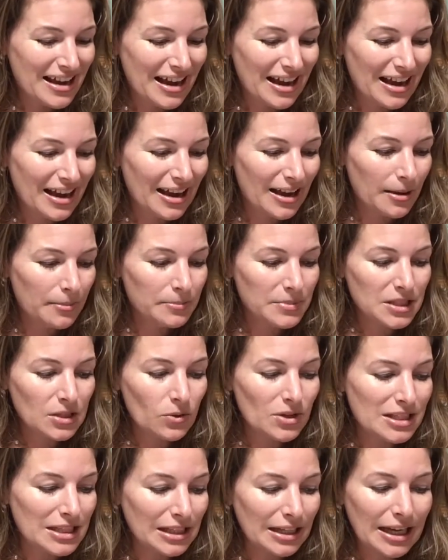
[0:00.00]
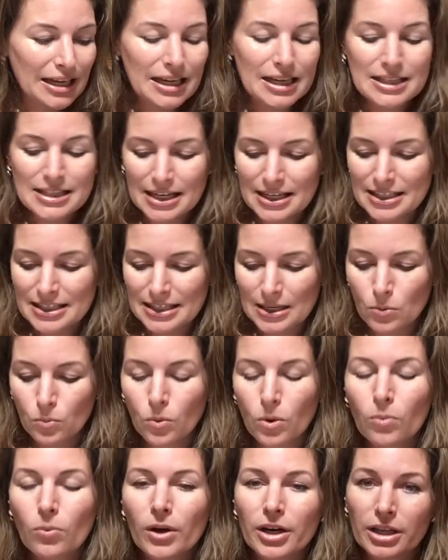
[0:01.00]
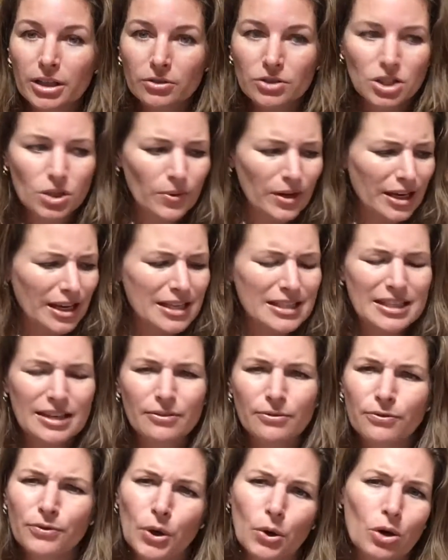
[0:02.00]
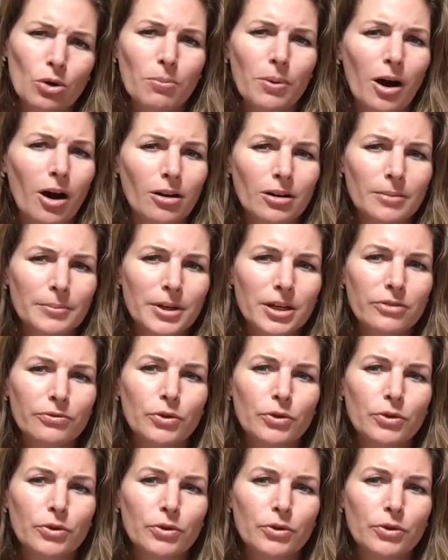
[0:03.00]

So as the ladies, I said, well, what are you doing? Is it photopolymer?